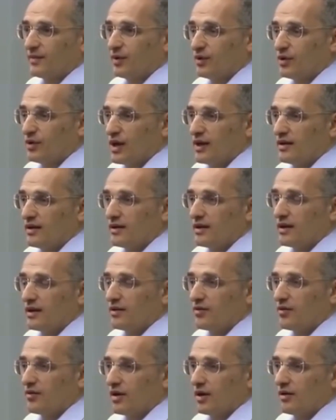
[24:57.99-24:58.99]
This
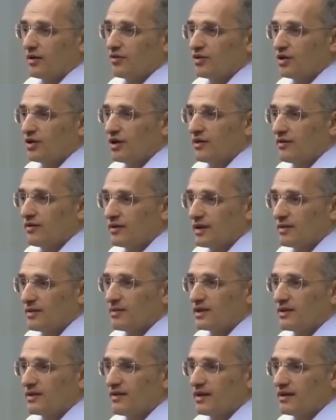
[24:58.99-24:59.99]
creates a good
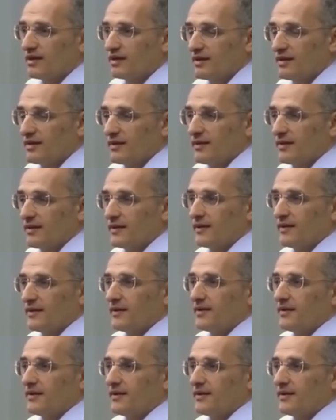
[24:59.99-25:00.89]
interconnection and cooperation.